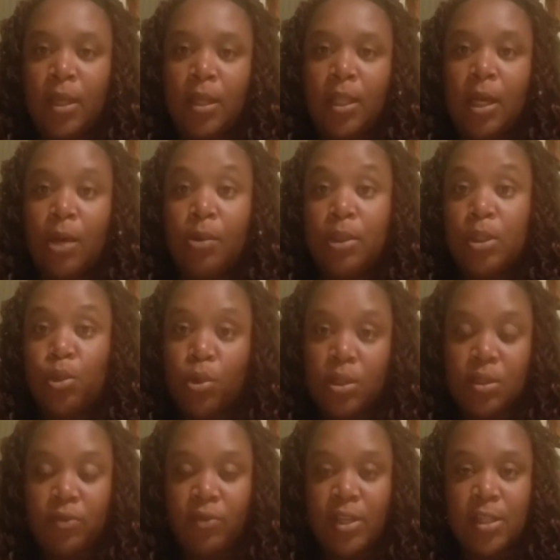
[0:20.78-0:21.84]
Now, a
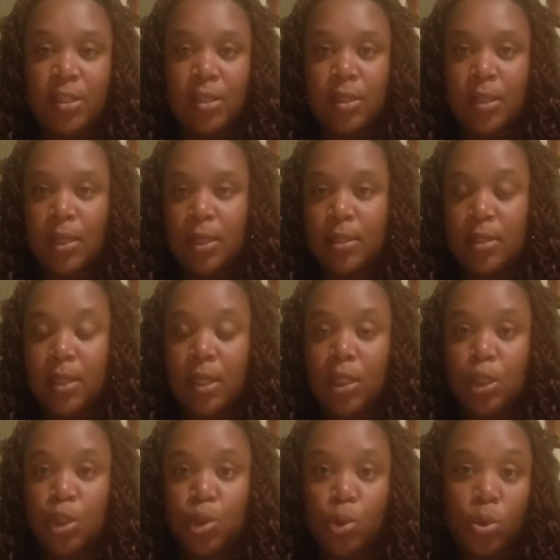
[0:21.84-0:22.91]
tourist visa is a
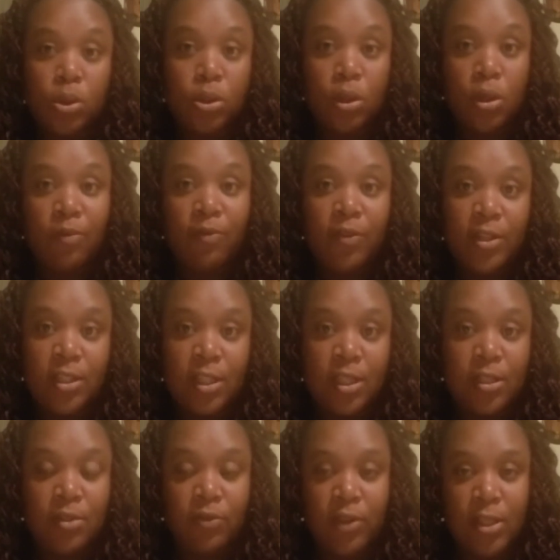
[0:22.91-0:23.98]
short-term
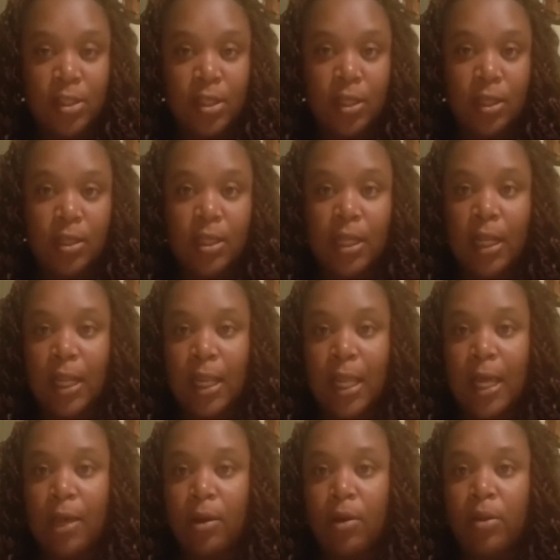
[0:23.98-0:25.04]
visitor's visa that
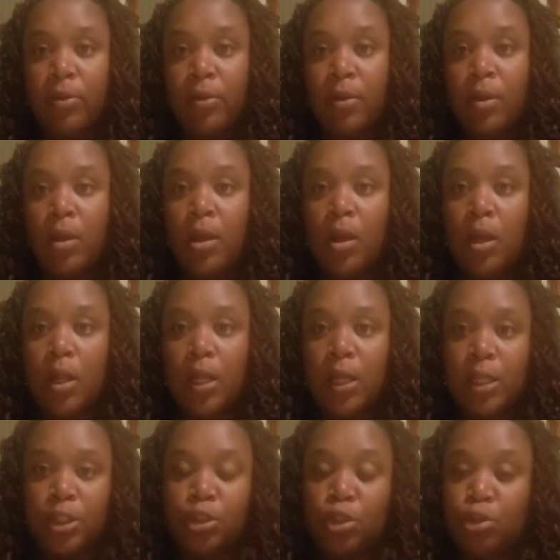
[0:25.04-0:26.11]
allows
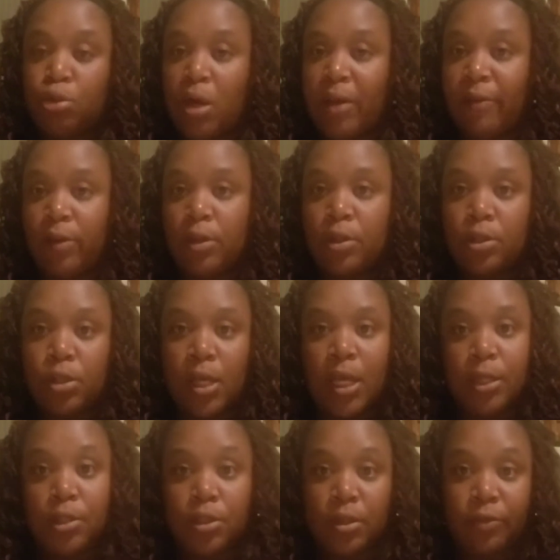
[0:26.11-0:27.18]
leisure travelers to
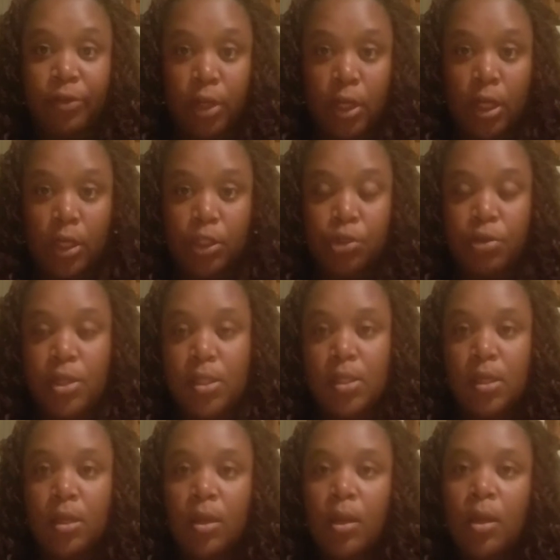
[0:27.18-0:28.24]
enter different
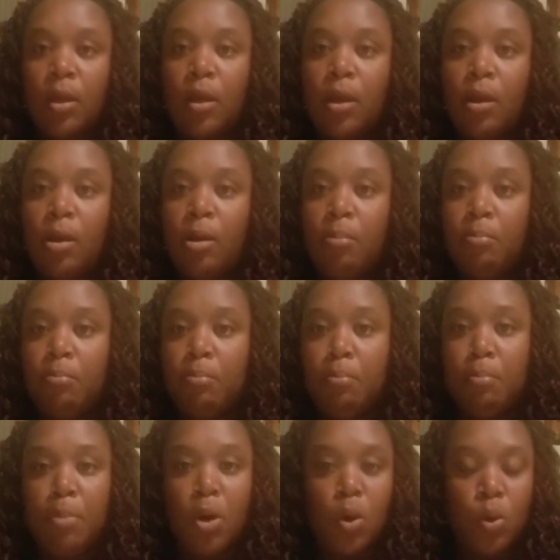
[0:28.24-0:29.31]
countries.
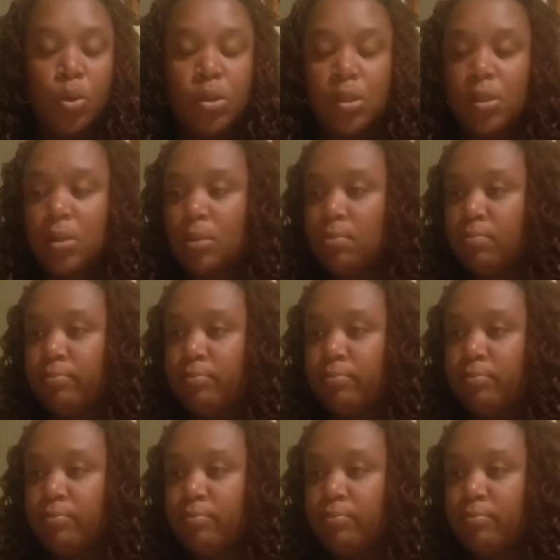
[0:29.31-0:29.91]
Most